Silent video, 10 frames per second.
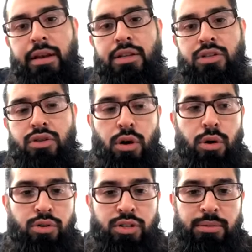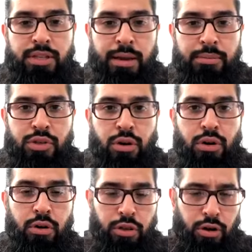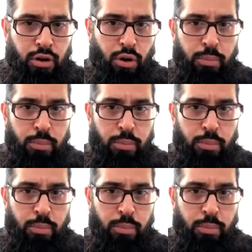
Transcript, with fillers: So sometimes their their whole